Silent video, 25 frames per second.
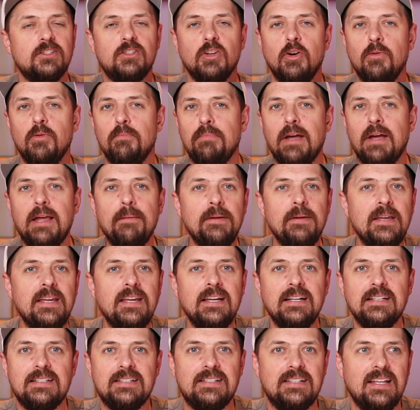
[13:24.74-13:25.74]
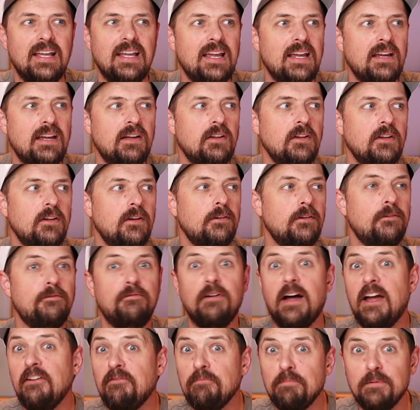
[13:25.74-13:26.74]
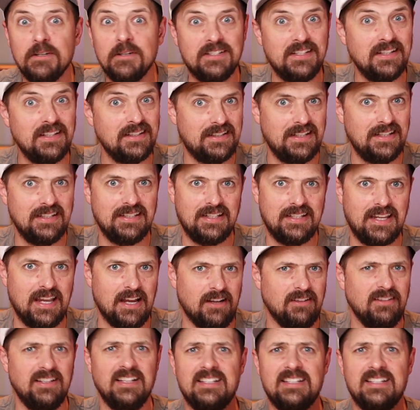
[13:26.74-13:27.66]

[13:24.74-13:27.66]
So maybe it's a 5% discount.